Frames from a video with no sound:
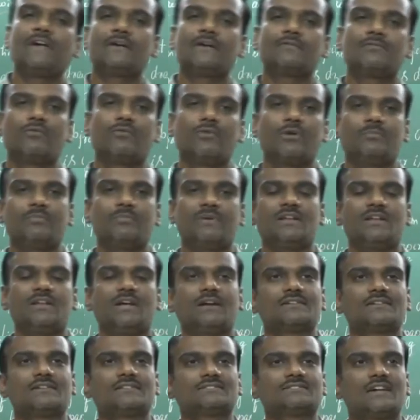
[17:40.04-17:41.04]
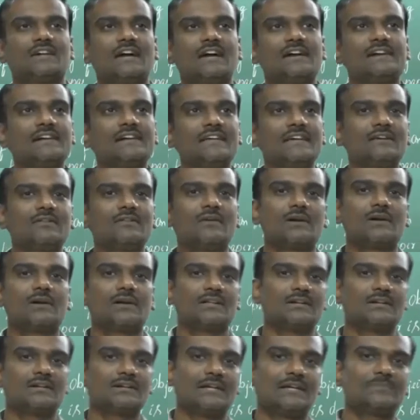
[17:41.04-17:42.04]
where we will be understanding what
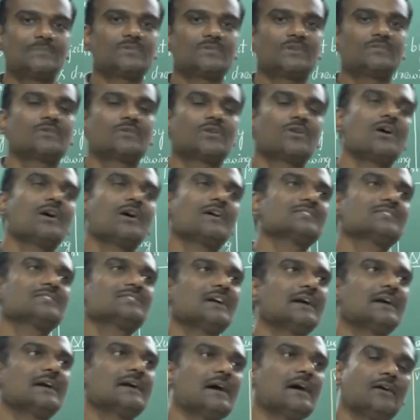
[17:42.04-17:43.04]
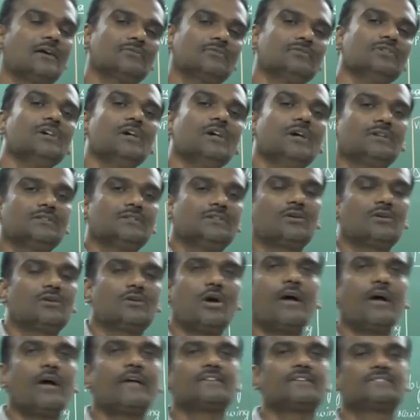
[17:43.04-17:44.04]
are the types of drawings and how the
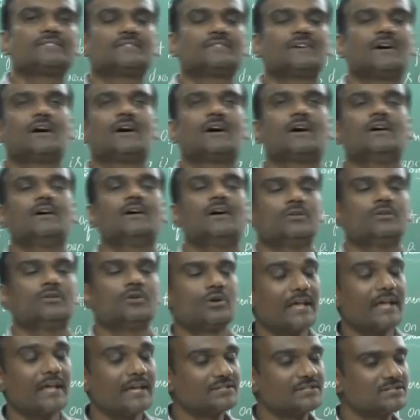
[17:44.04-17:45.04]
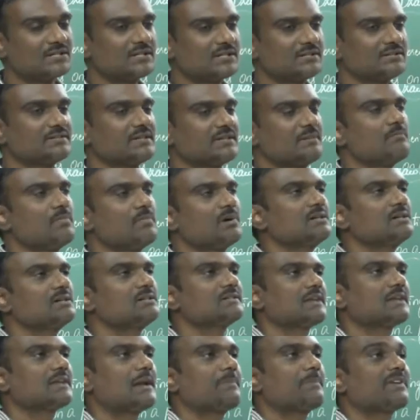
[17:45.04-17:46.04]
drawings, notation,
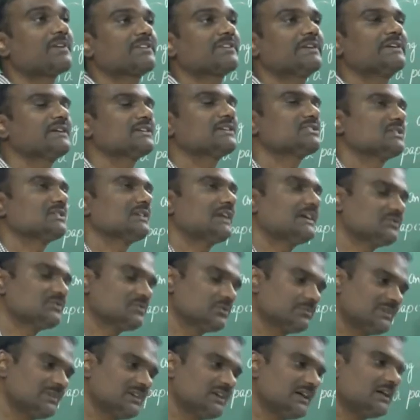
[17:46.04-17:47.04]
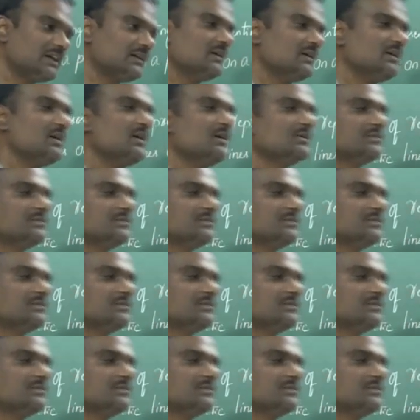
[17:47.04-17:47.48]
symbols, representation has to be done.